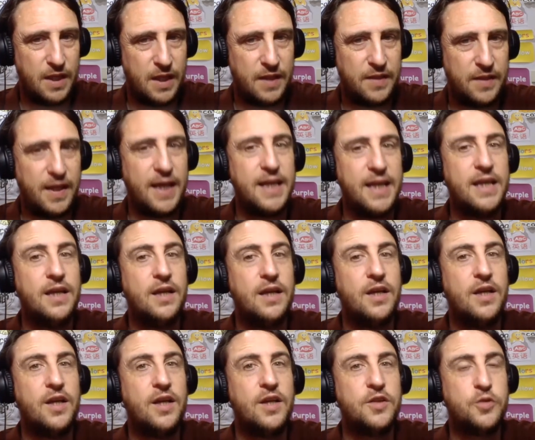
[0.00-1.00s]
They
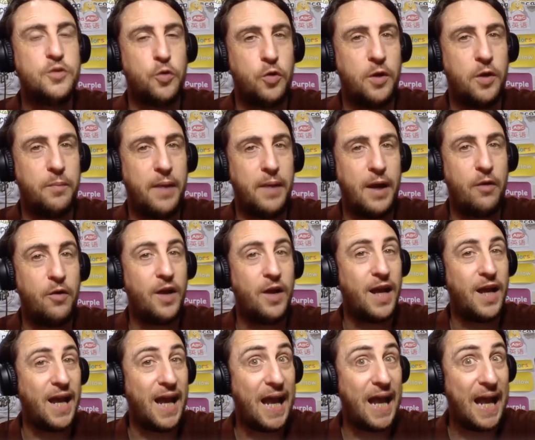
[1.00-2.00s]
talk about
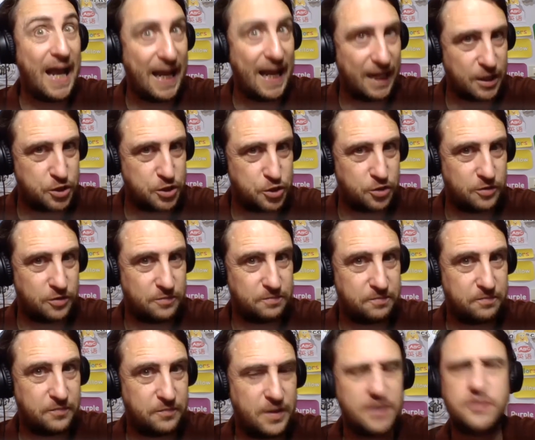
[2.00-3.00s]
action.
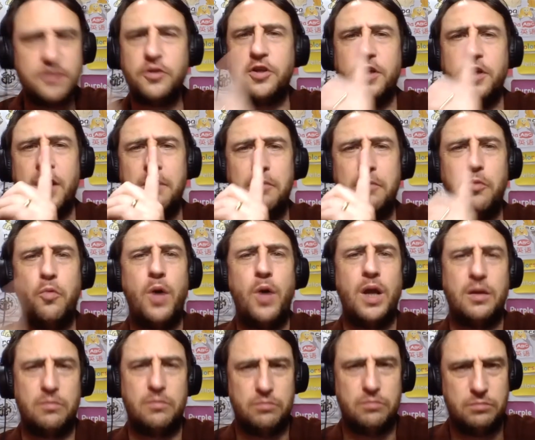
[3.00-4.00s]
Let's look at number
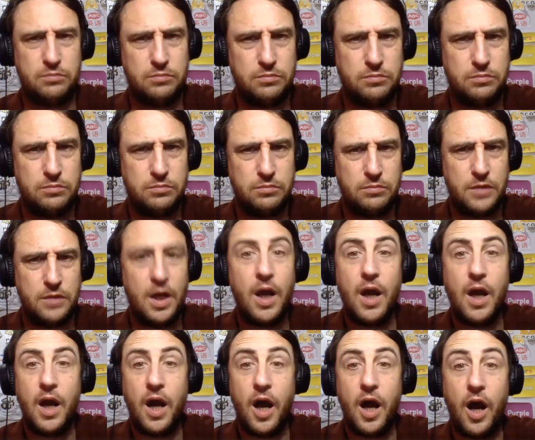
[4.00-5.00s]
one.
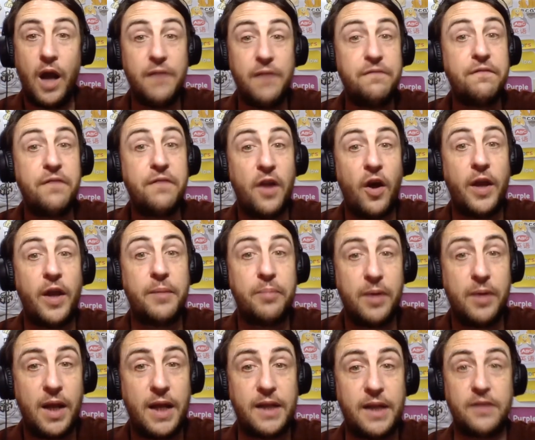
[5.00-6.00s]
I fly
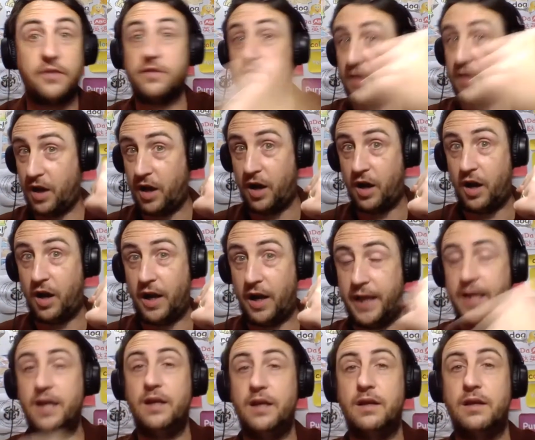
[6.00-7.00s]
planes.
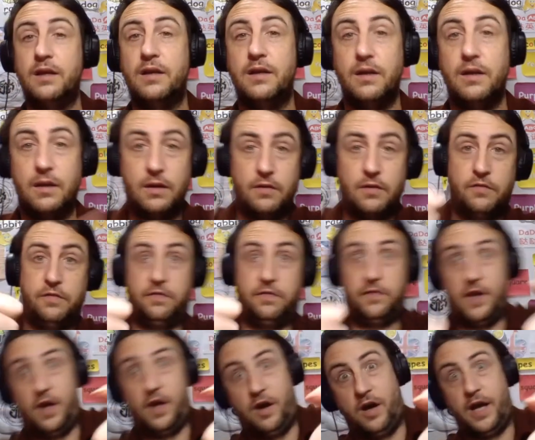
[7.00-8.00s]
I
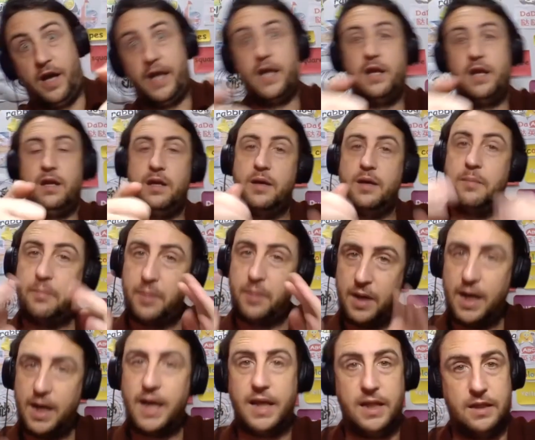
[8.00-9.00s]
fly
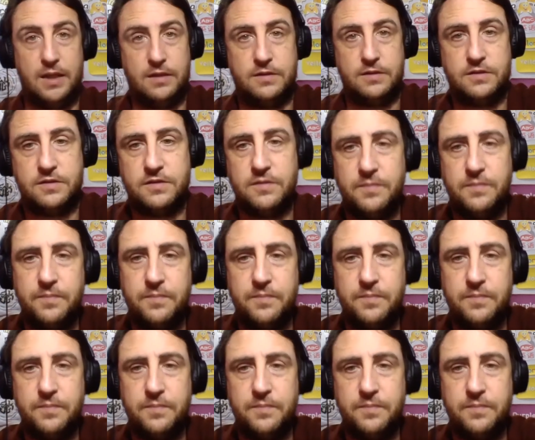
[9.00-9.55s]
planes.